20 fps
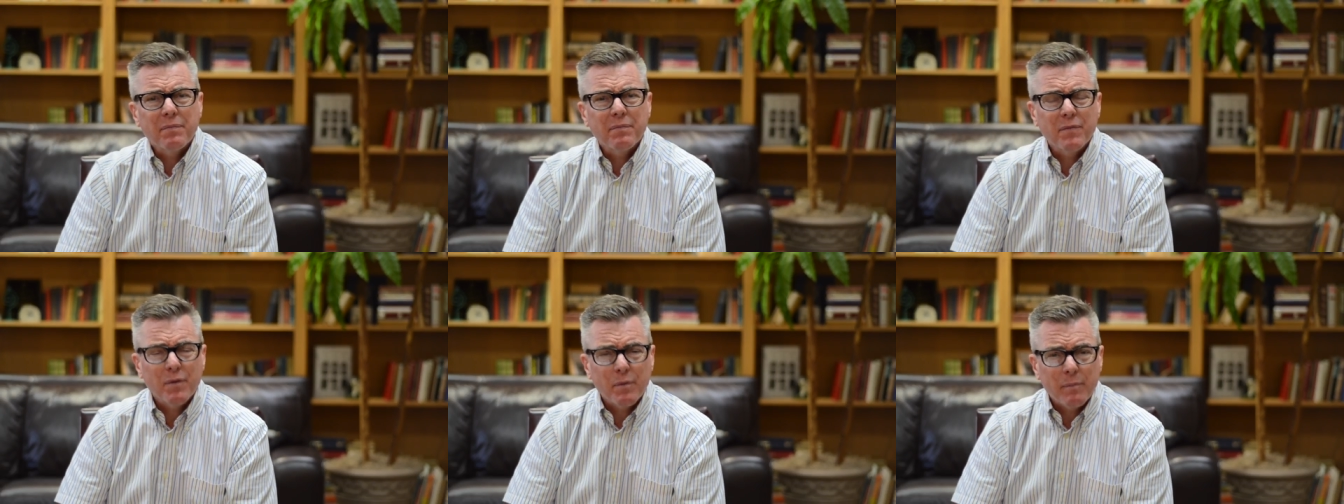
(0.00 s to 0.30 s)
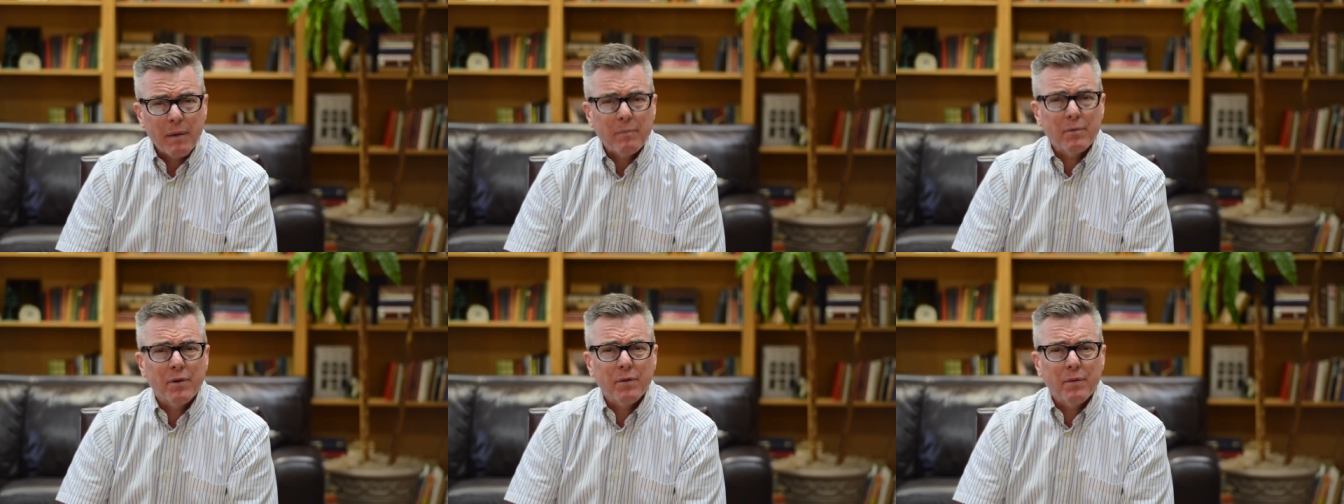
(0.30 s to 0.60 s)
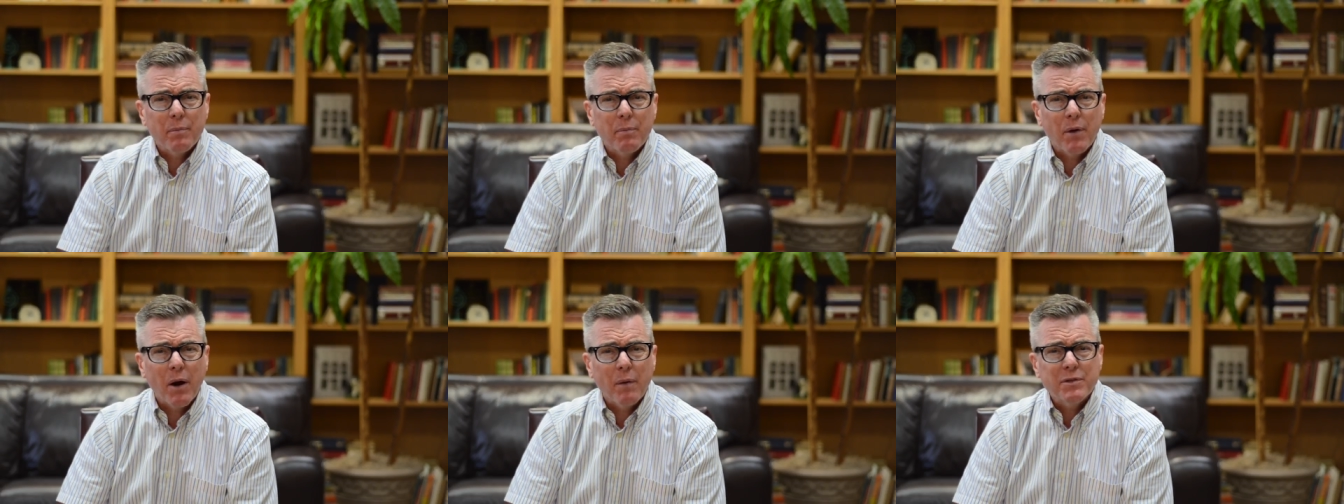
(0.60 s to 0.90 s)
You remember
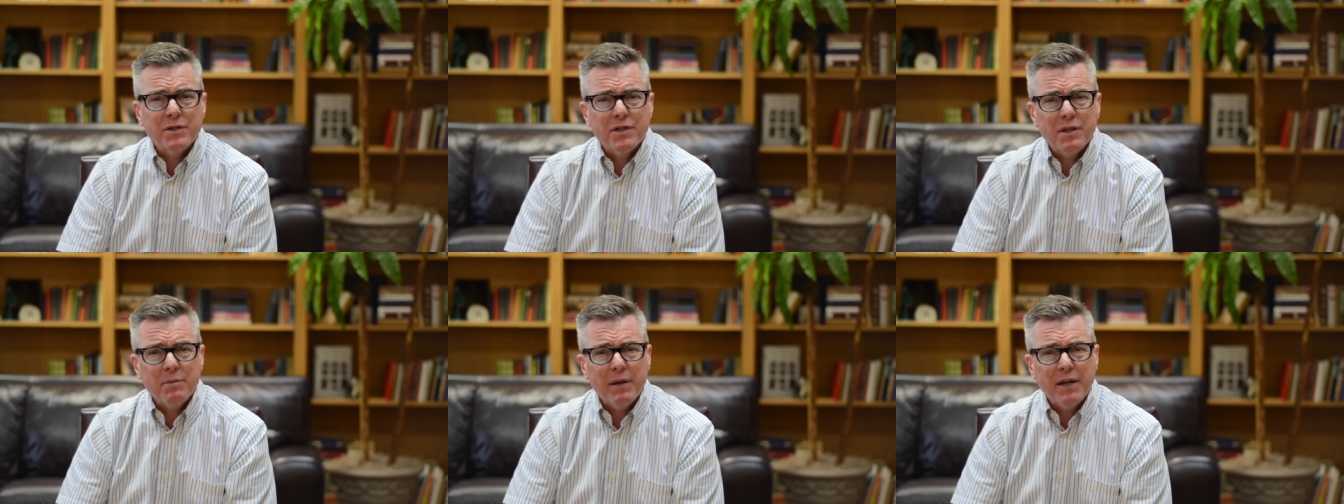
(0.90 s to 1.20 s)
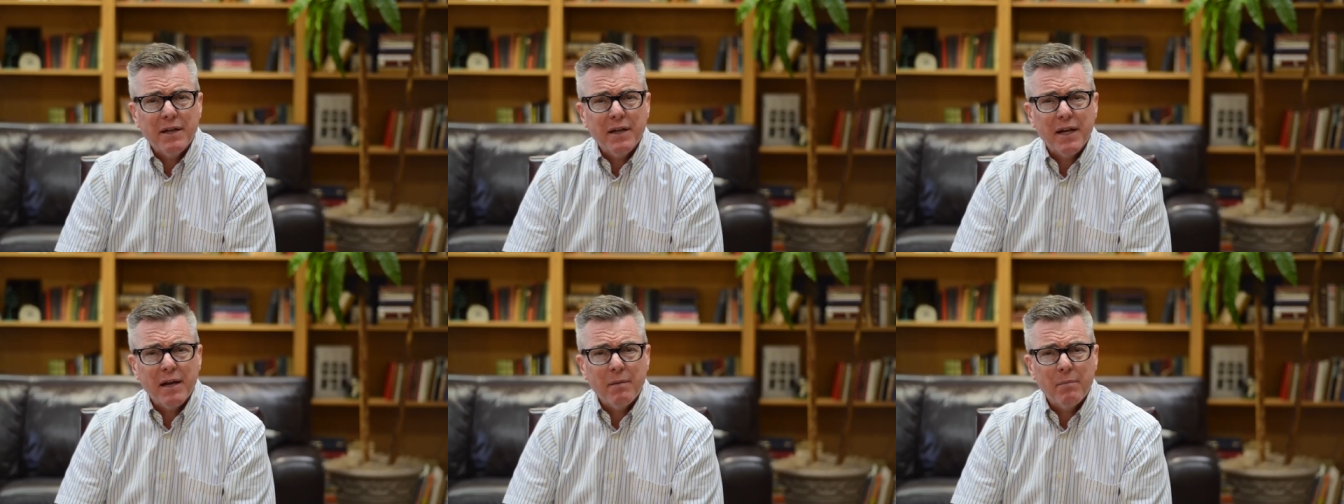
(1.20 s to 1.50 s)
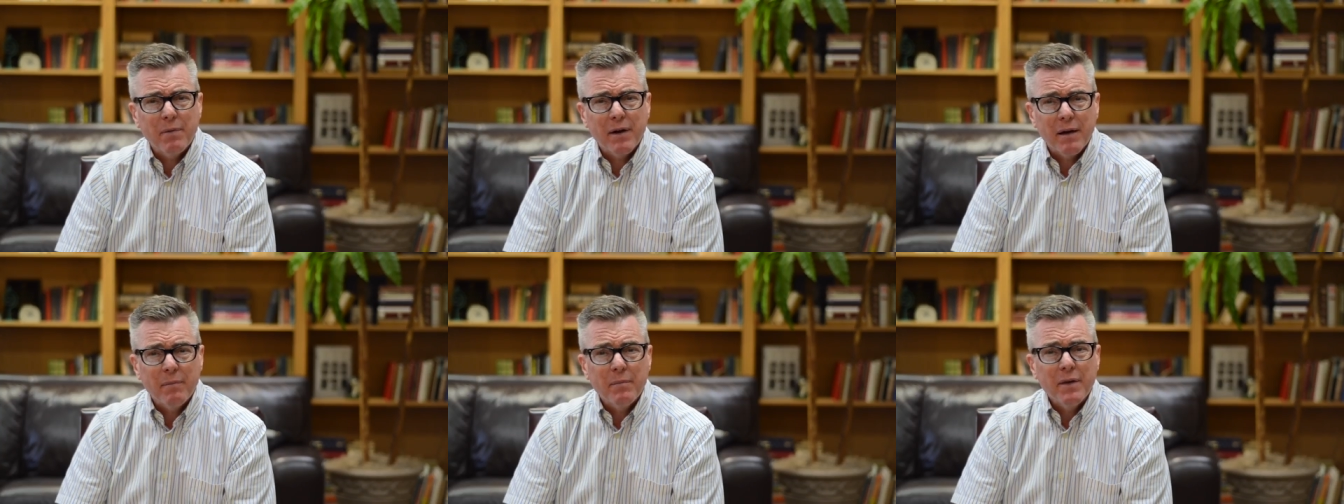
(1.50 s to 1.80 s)
the promise he made to
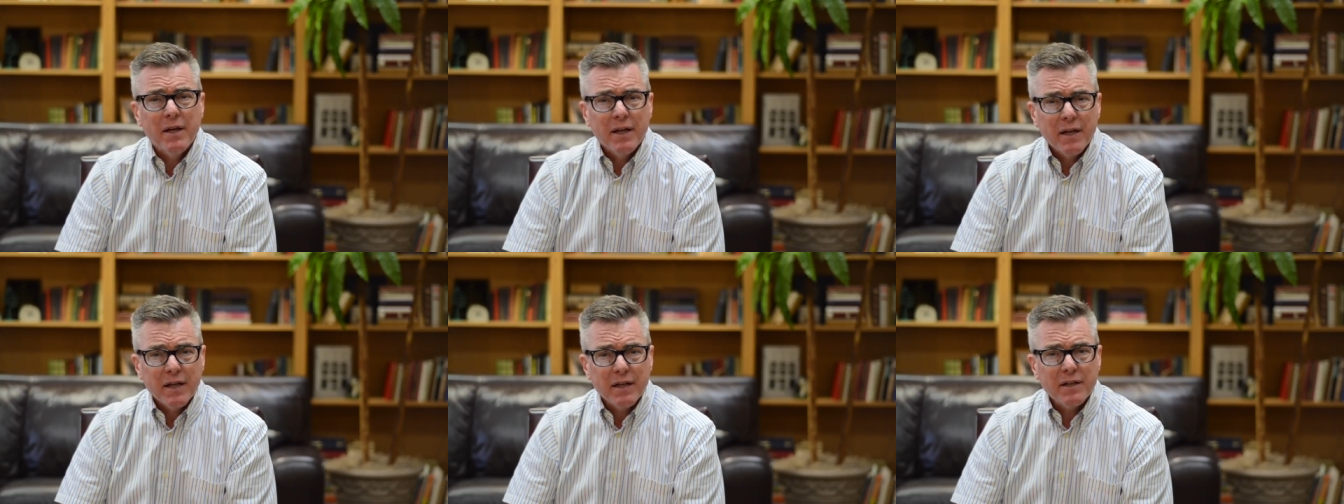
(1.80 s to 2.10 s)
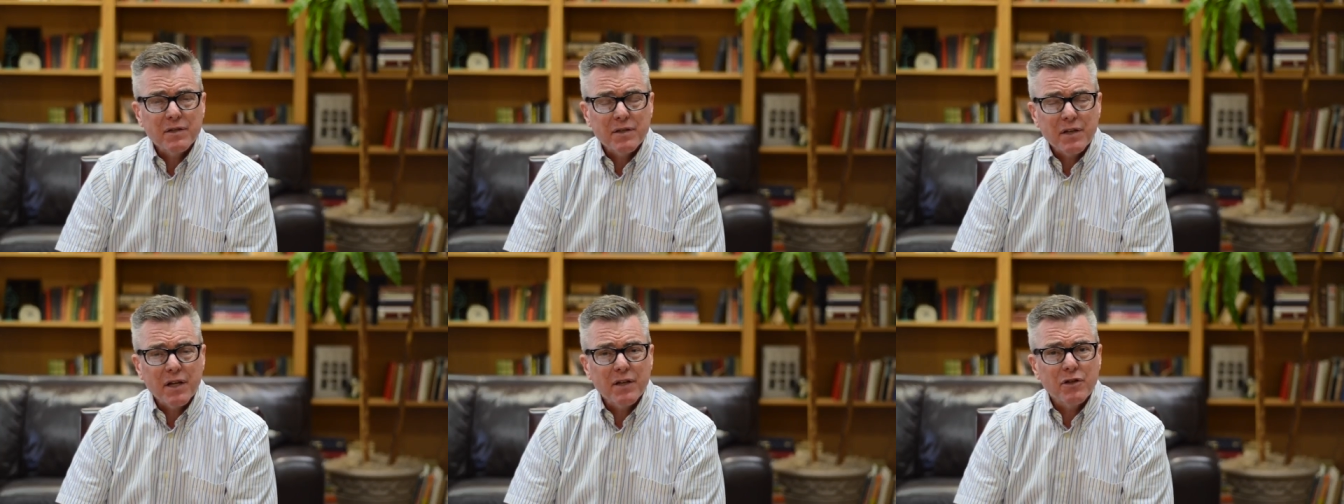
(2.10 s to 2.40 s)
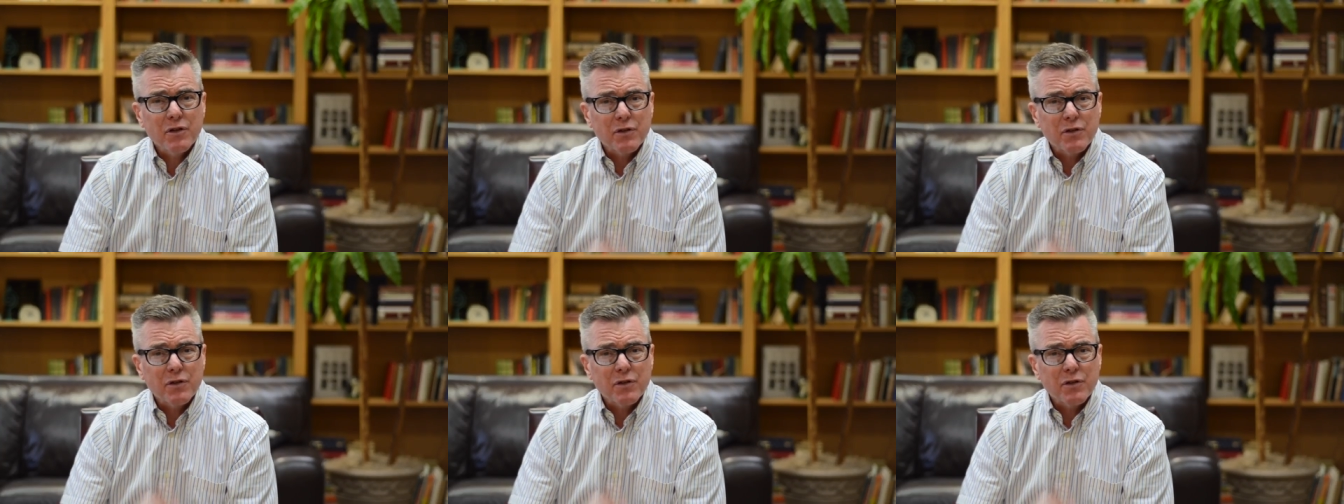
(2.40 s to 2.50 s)
Abraham? He said,